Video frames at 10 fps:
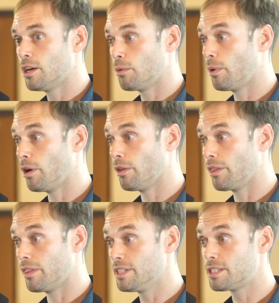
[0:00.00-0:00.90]
Well,
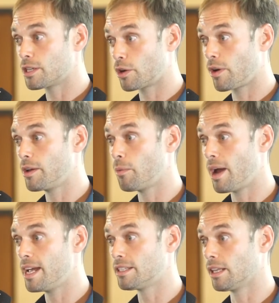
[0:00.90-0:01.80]
this is a great
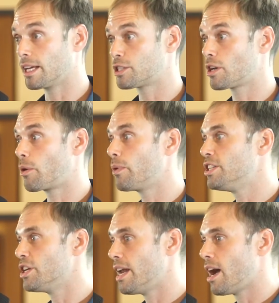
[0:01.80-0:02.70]
way to like start
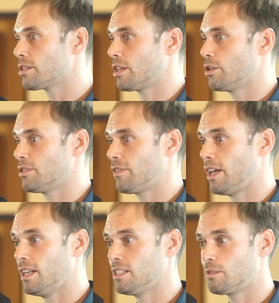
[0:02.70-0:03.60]
reaching out to those
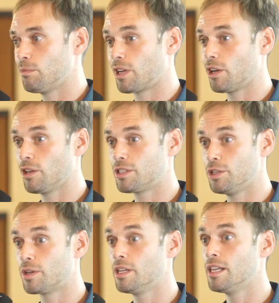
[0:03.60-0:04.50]
fans because
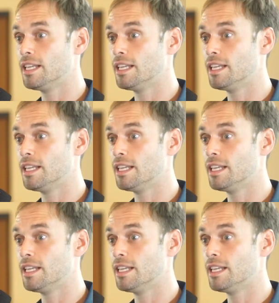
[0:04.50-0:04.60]
you can.